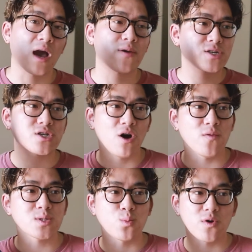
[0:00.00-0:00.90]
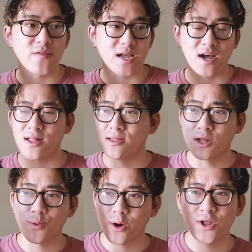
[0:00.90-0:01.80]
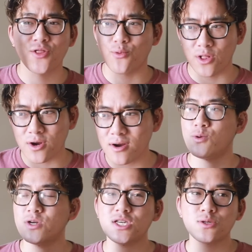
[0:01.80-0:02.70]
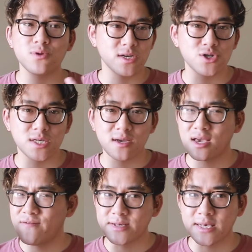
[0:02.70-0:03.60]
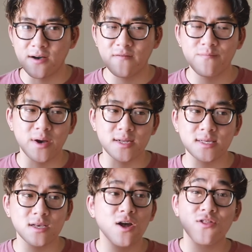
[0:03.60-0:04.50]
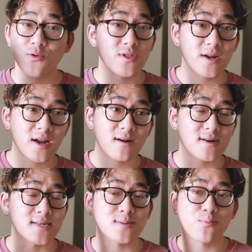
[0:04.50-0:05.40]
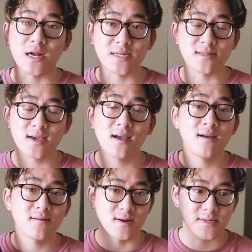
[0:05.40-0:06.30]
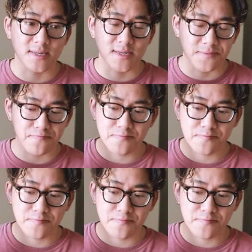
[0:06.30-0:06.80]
I would actually call this more of like a literary thriller, which is really interesting in of itself, but thriller in here is practically non-existent.